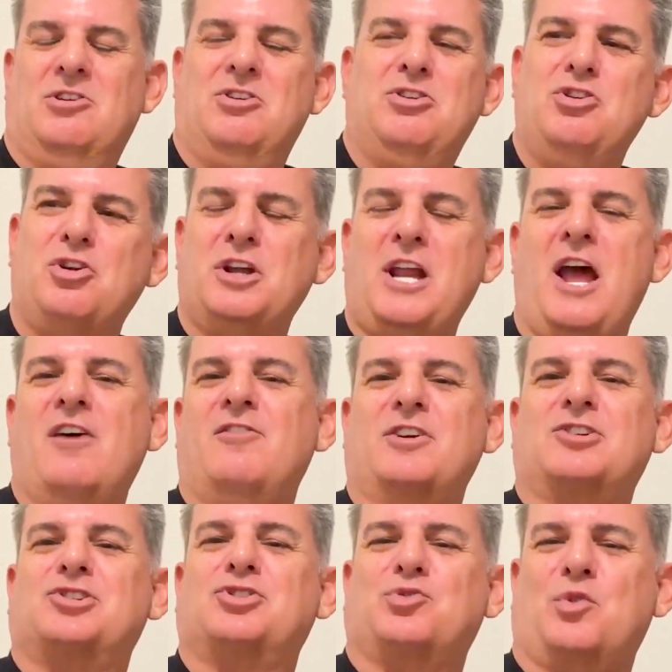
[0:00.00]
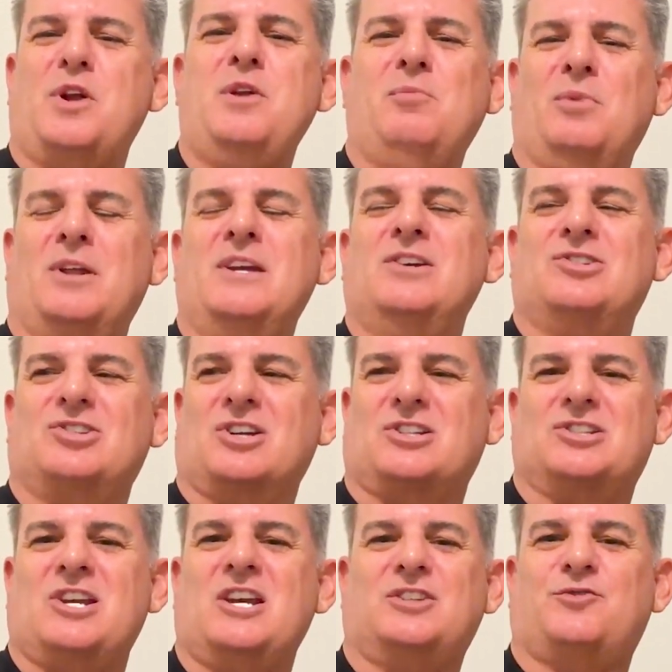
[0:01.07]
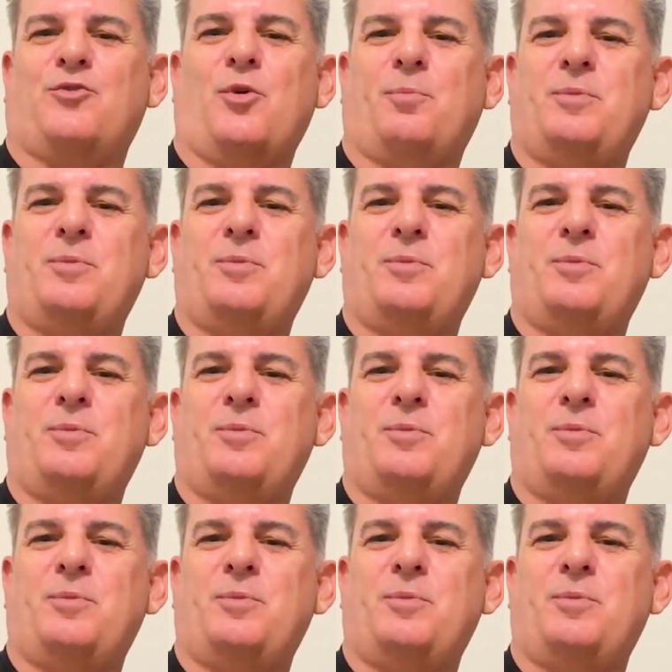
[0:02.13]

You could have extremely successful